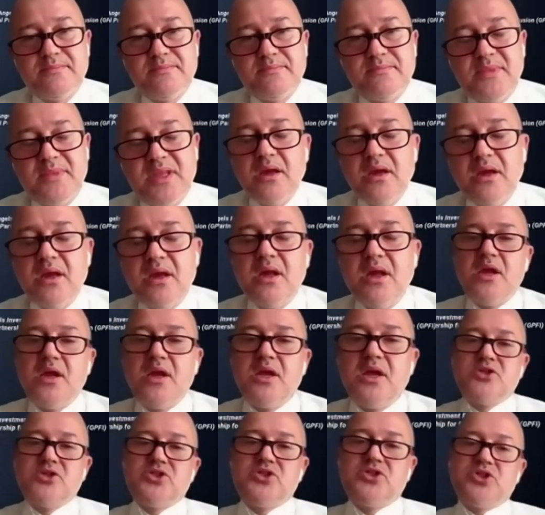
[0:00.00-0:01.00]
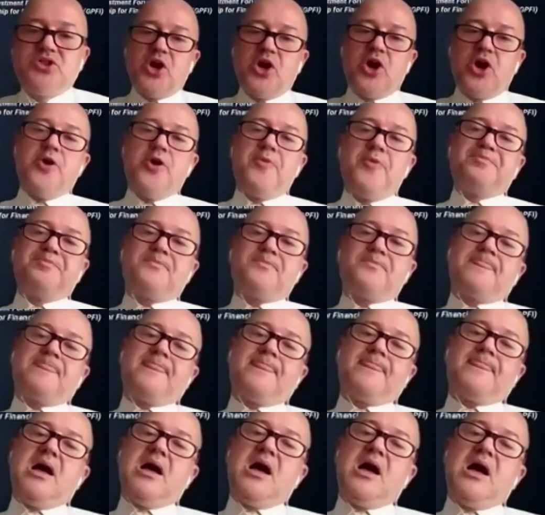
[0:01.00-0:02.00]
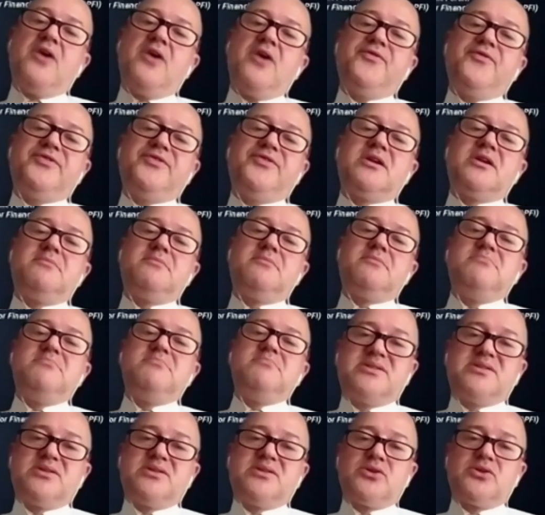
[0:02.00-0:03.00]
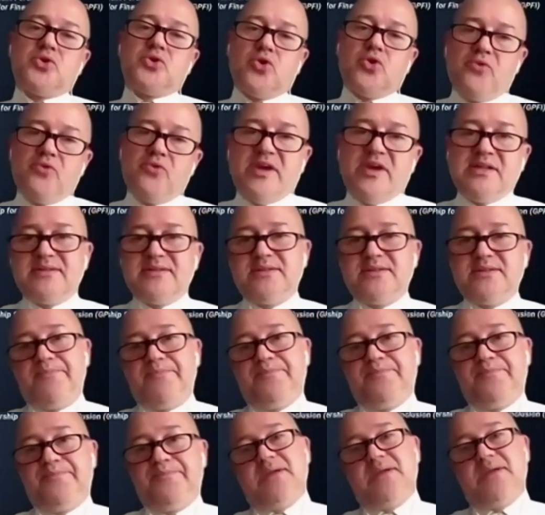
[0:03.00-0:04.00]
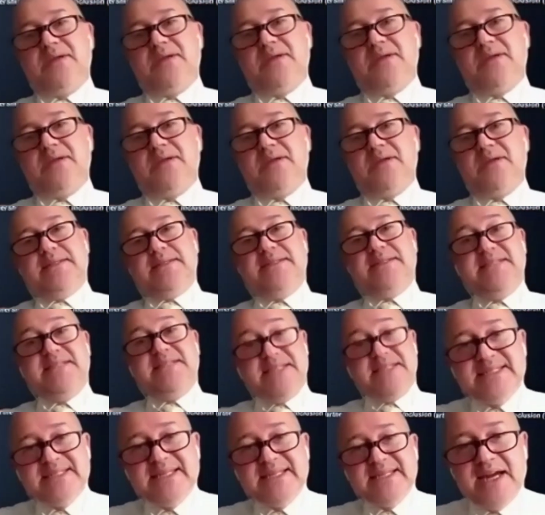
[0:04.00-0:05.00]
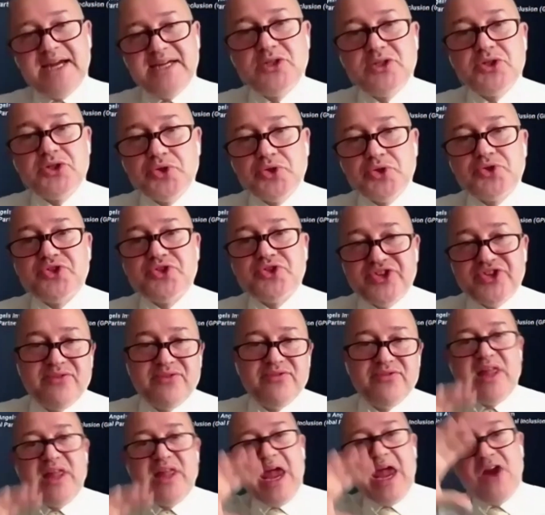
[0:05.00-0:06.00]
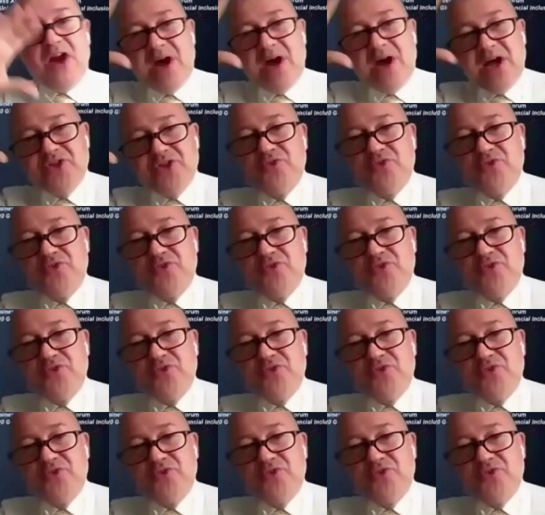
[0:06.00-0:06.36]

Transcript: So after Mr. COVID decided to travel around the world,